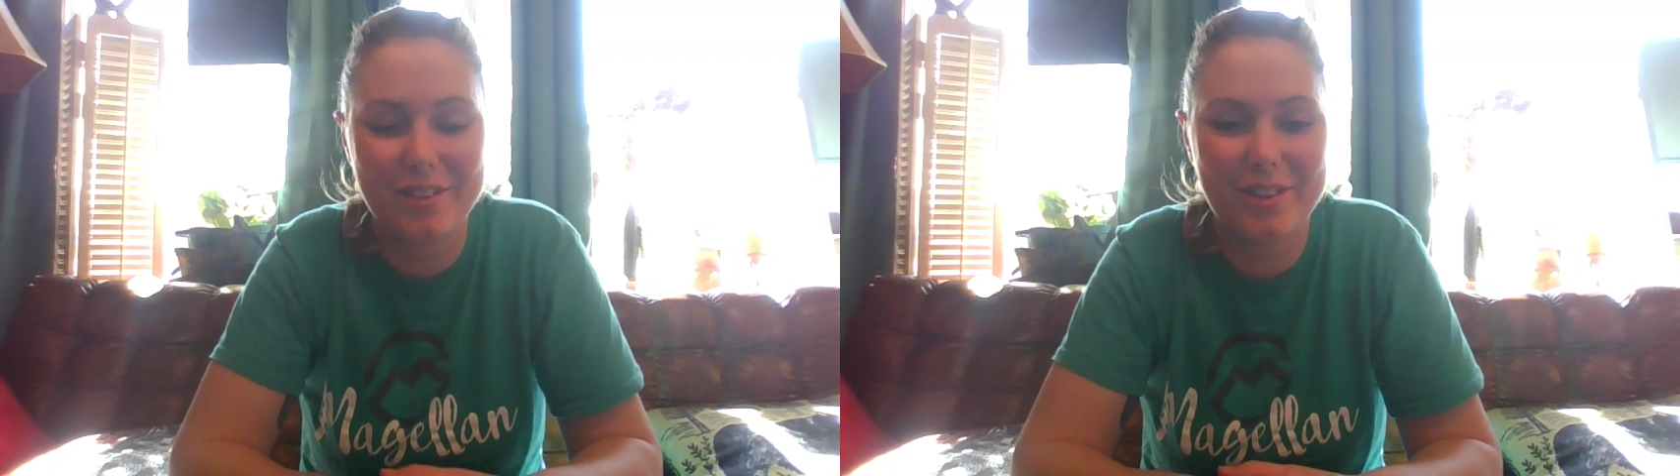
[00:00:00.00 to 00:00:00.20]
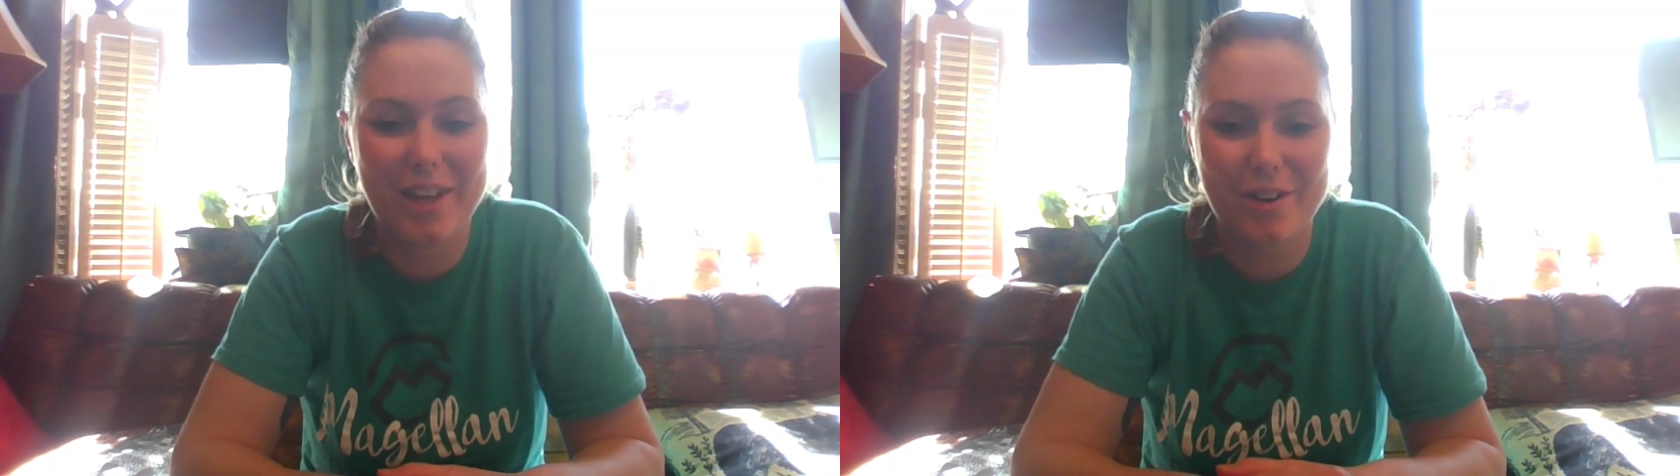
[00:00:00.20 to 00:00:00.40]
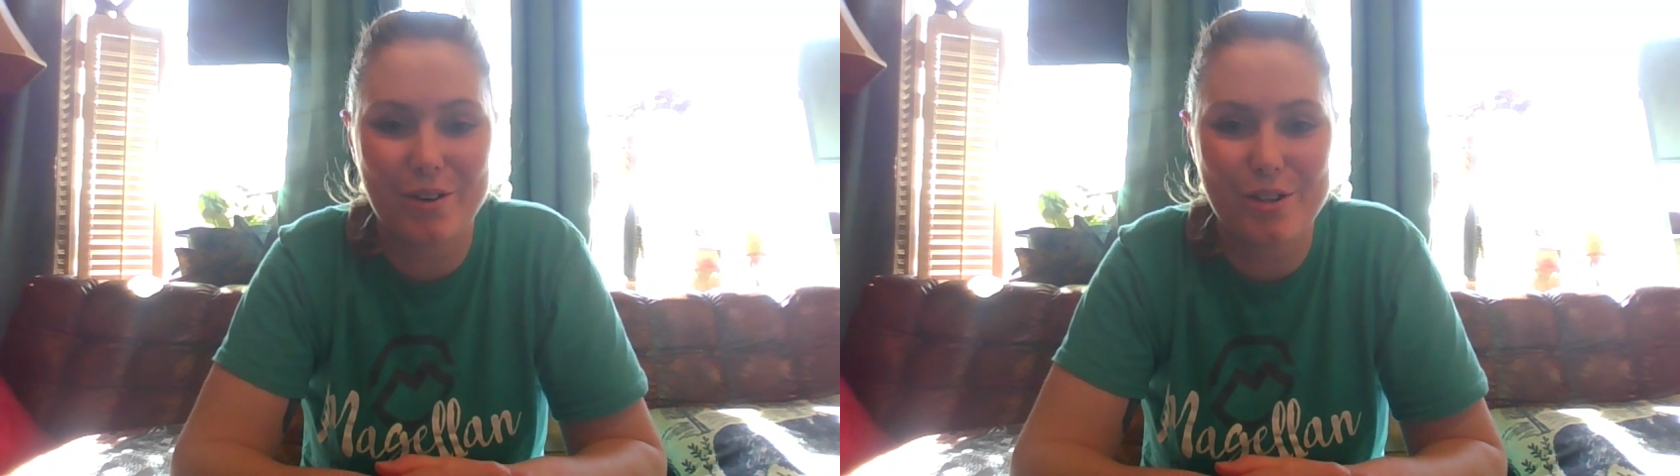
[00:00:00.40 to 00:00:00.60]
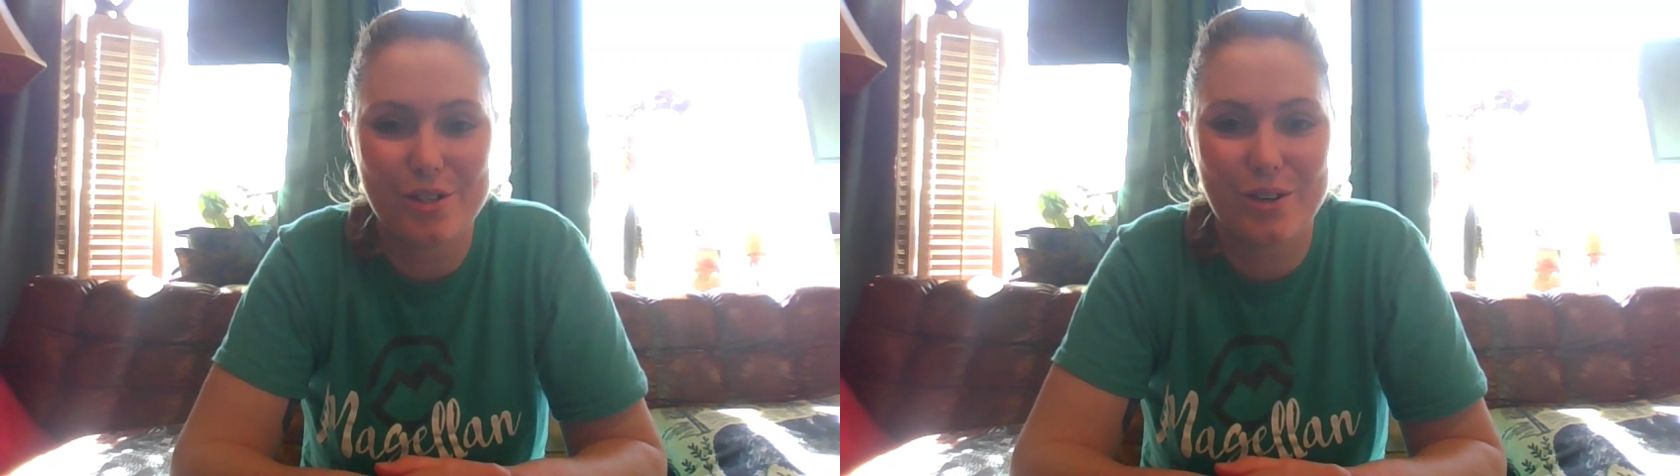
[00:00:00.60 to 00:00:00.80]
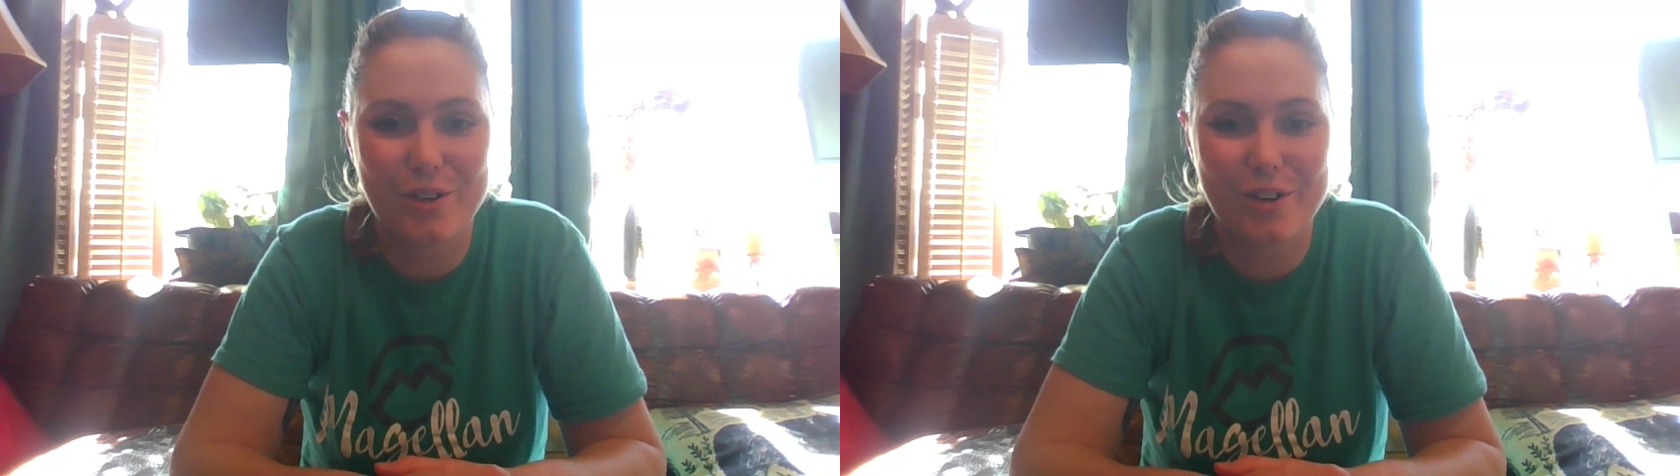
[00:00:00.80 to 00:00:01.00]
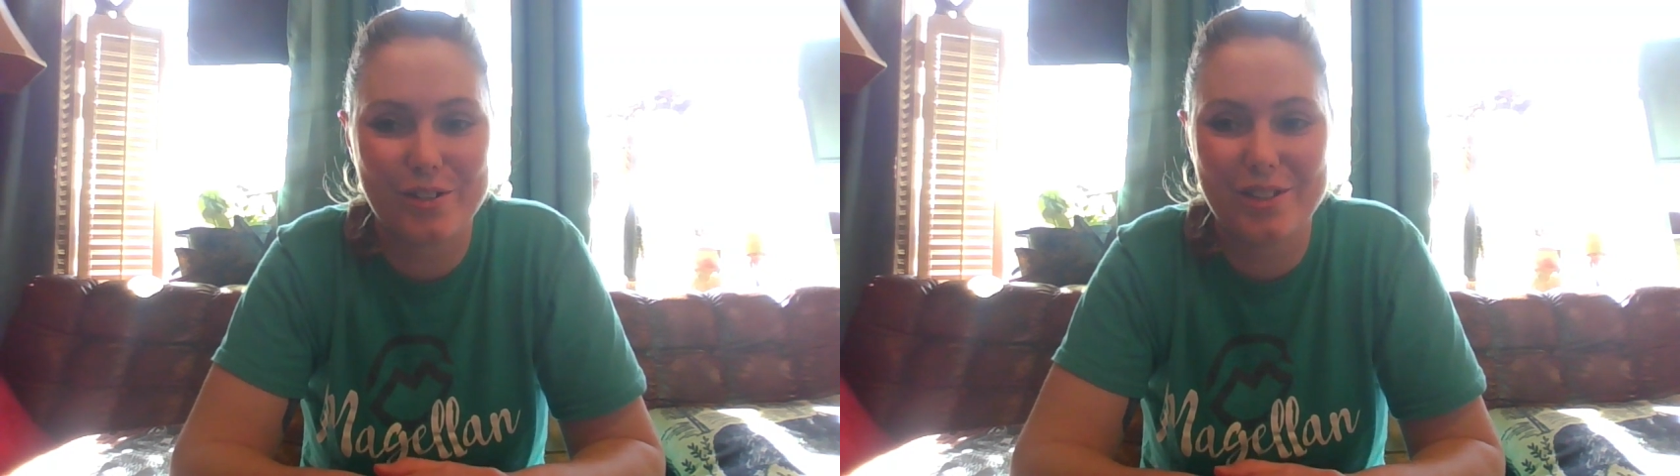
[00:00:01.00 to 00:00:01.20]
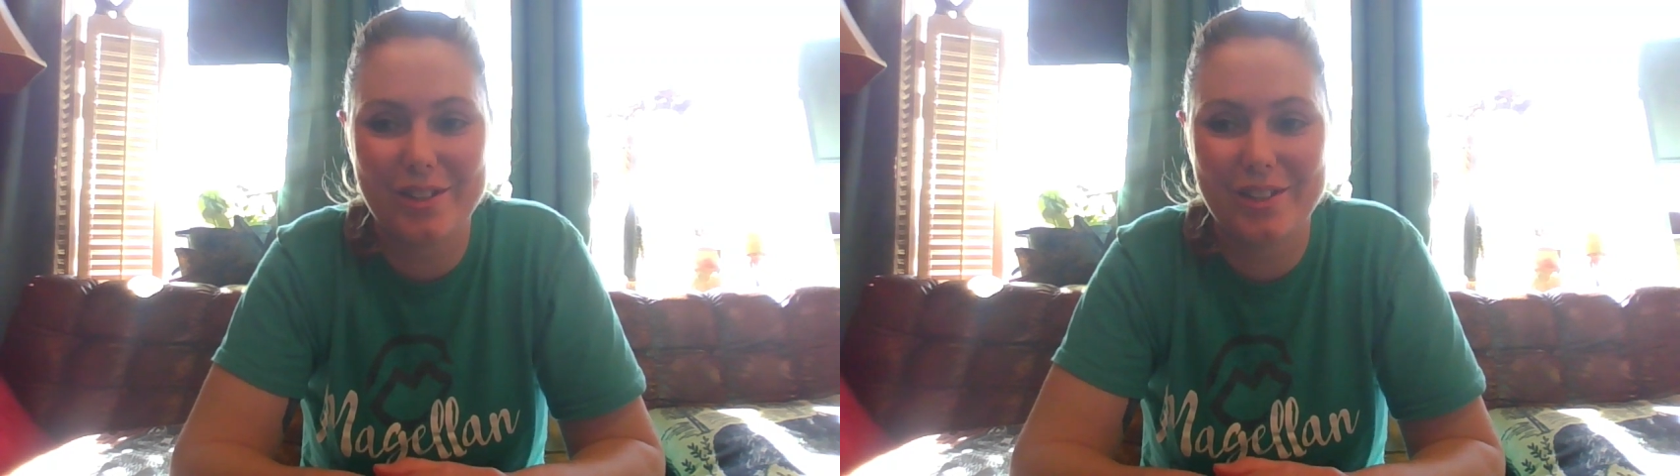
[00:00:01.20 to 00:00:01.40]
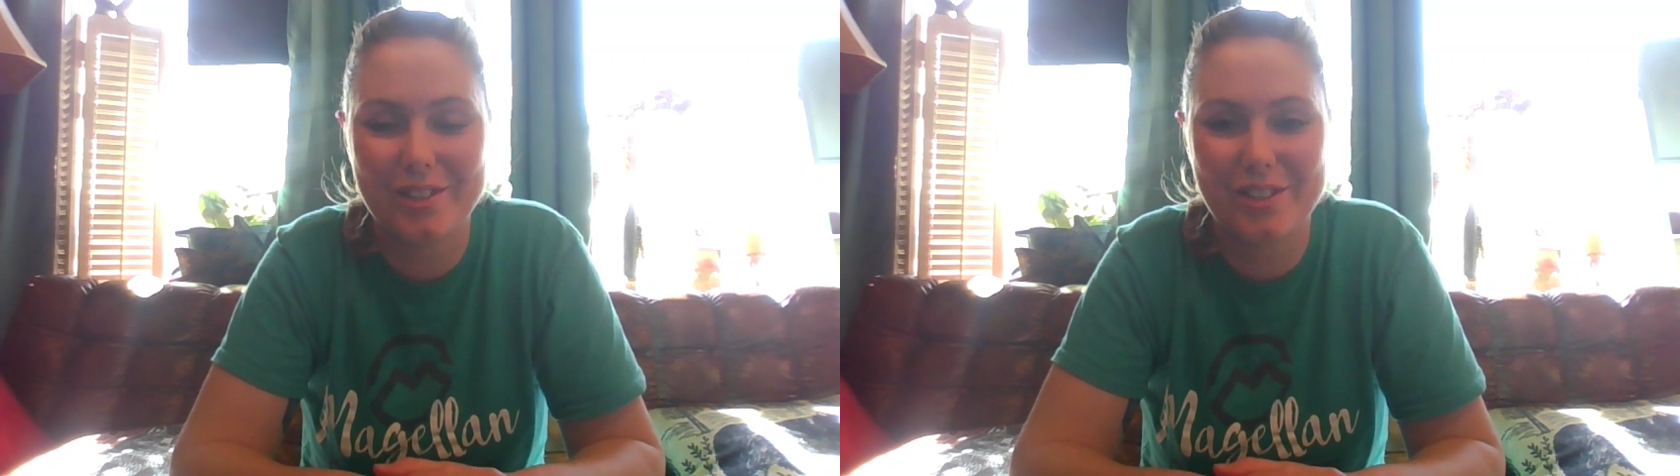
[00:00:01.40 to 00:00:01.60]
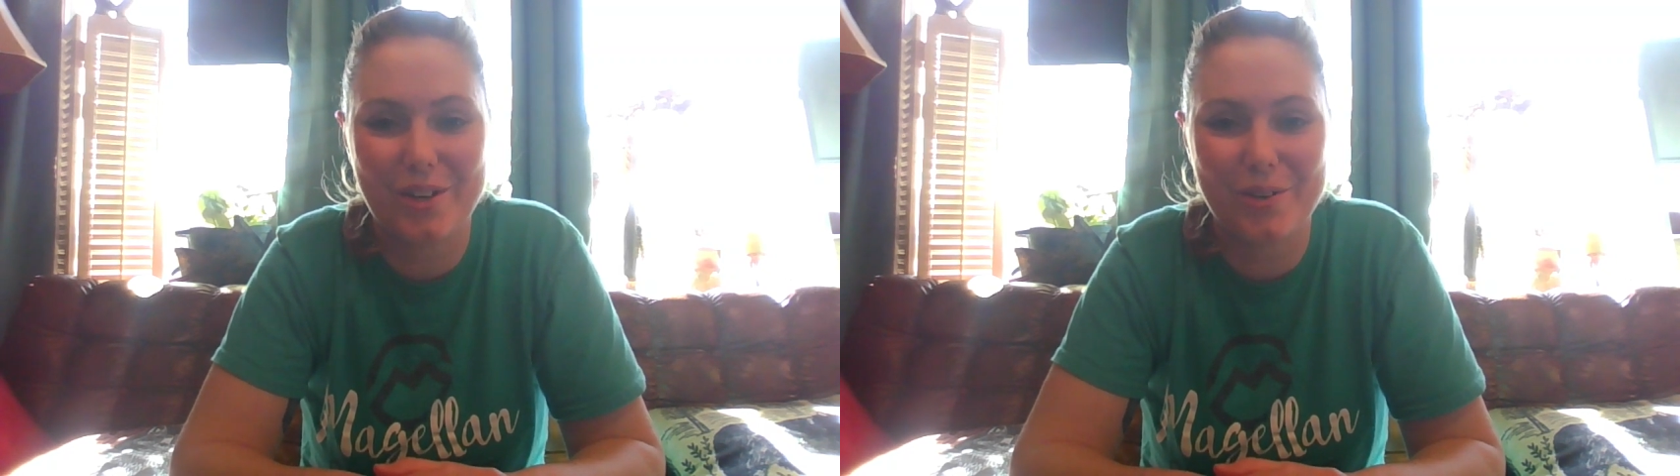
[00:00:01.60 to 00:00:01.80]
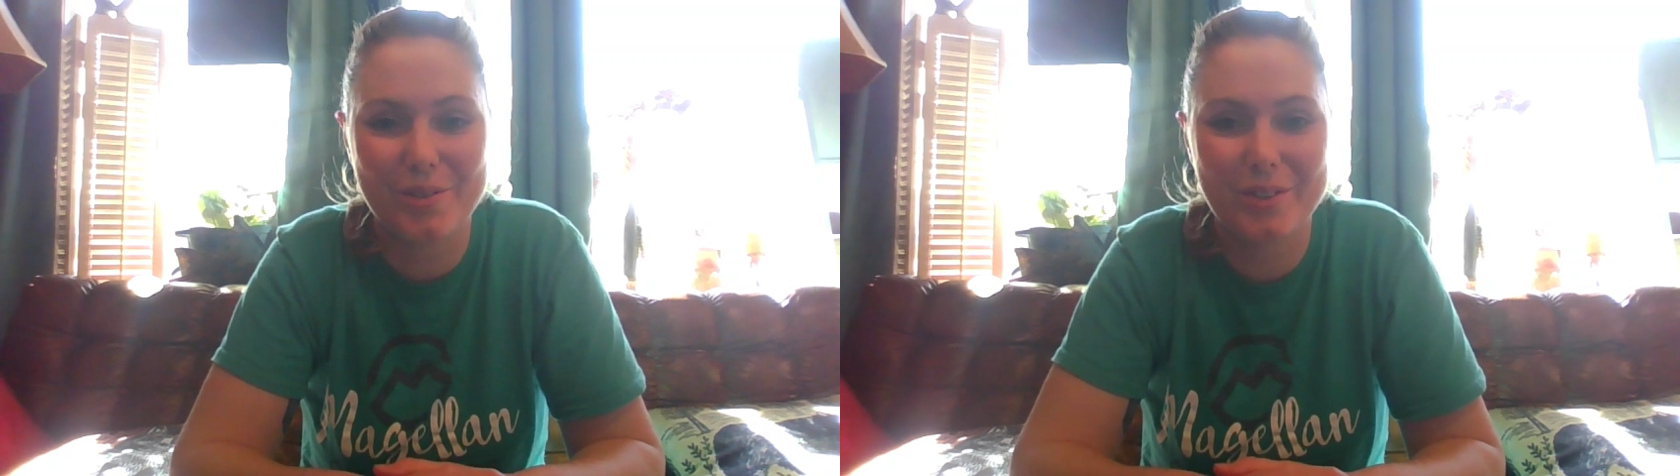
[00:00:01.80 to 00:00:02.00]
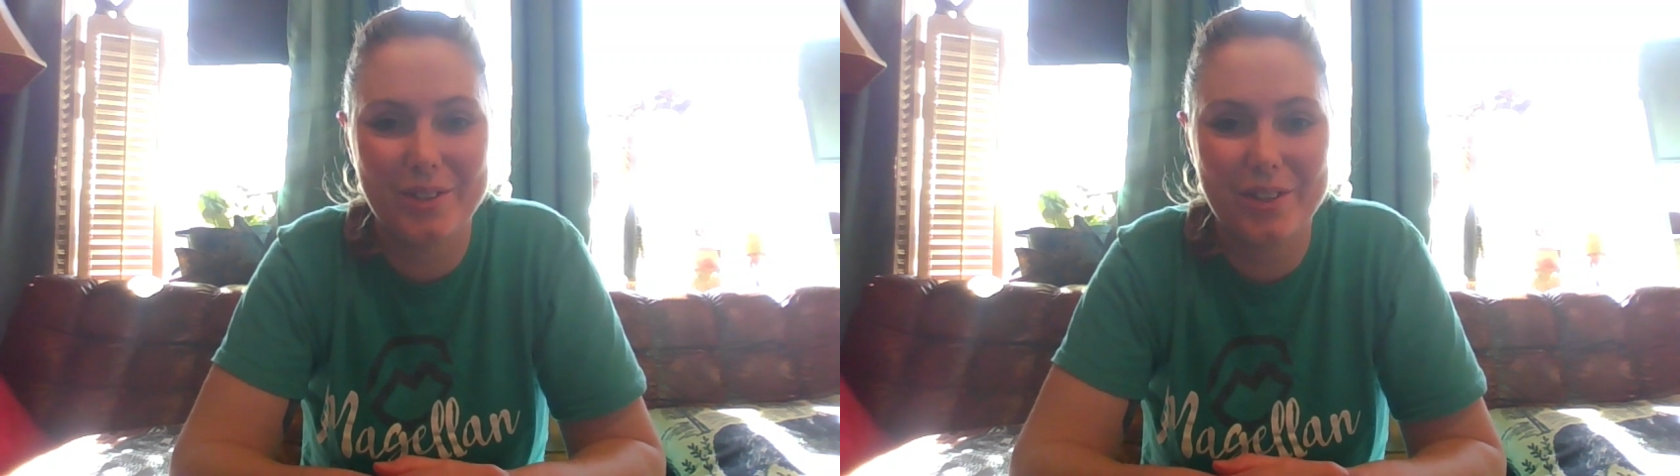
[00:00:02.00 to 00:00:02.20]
They are stars. So